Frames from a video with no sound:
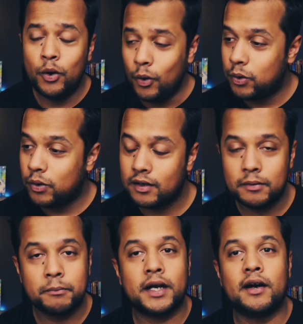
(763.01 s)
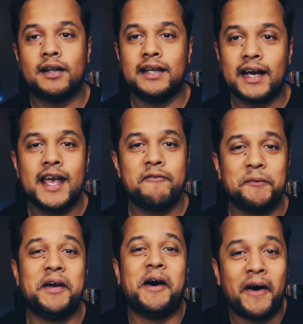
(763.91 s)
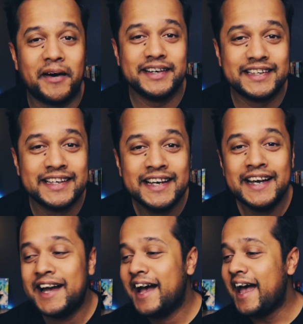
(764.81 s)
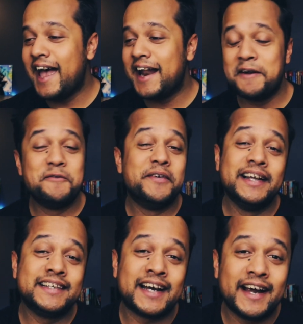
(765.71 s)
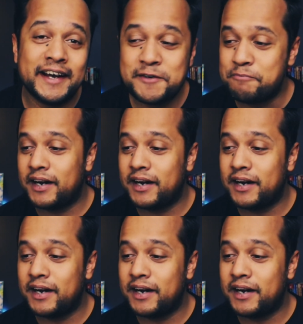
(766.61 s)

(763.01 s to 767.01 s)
Whew. My God, that came from the heart, and I'm really tired.